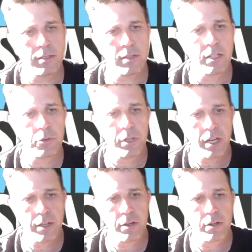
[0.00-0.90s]
standing
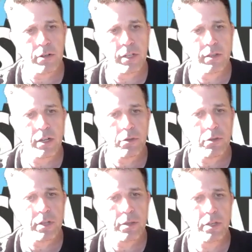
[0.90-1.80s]
together, and
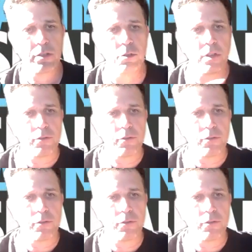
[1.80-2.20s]
so they do